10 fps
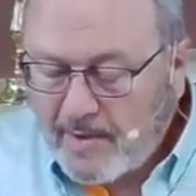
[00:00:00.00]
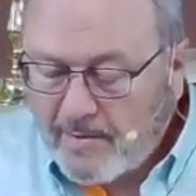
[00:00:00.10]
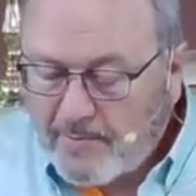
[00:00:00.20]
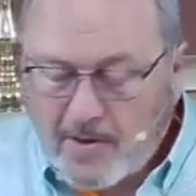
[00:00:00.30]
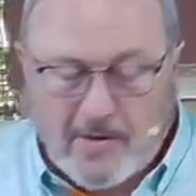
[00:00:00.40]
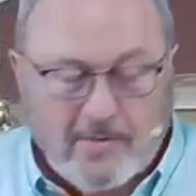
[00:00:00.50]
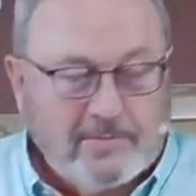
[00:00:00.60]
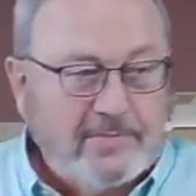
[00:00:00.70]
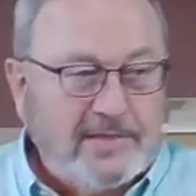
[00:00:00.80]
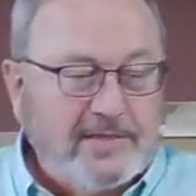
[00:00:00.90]
Paul
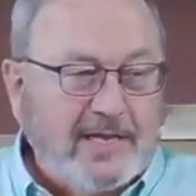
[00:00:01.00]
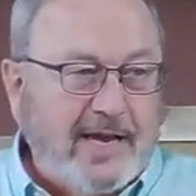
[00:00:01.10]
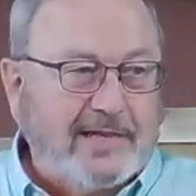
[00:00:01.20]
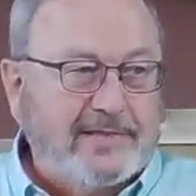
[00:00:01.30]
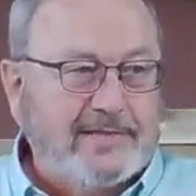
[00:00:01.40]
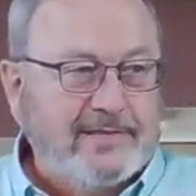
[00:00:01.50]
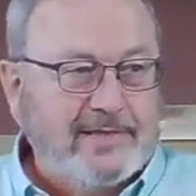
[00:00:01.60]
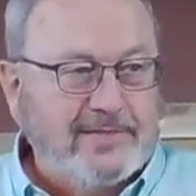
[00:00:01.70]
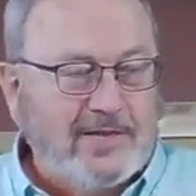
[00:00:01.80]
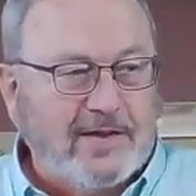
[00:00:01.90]
decides
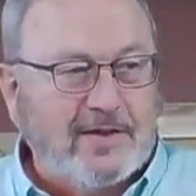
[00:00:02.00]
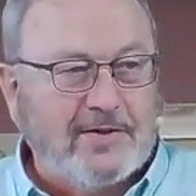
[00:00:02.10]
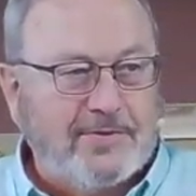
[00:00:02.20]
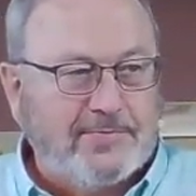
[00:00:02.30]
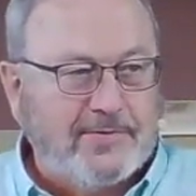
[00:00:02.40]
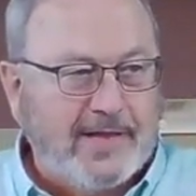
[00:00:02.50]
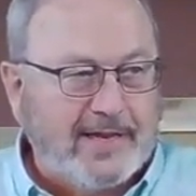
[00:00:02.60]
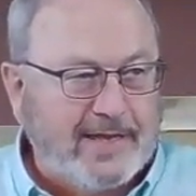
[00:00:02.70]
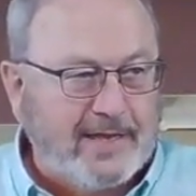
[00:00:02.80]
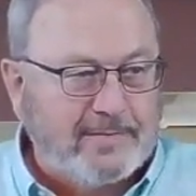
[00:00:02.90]
he's not going to go through that
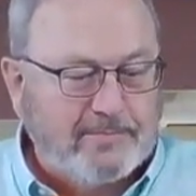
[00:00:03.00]
again.